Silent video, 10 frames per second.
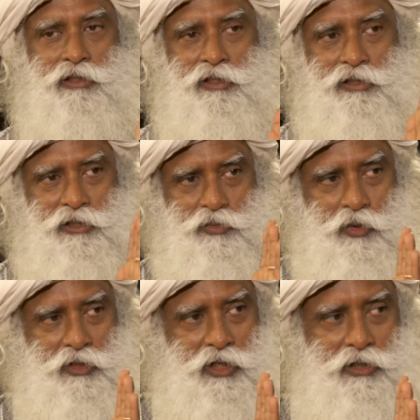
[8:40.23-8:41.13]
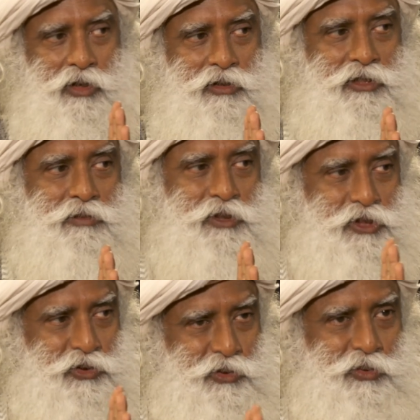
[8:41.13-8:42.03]
This is what a doctor
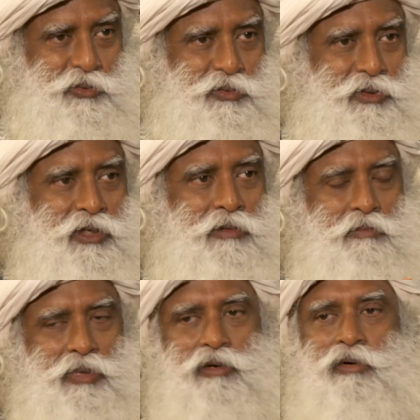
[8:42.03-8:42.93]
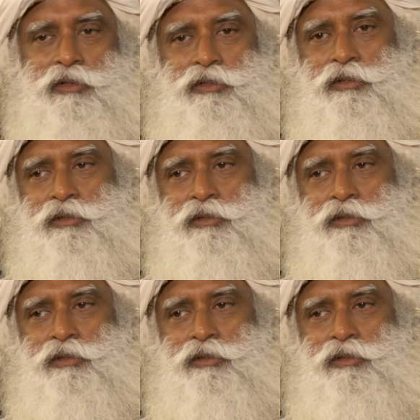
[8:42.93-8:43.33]
must do, because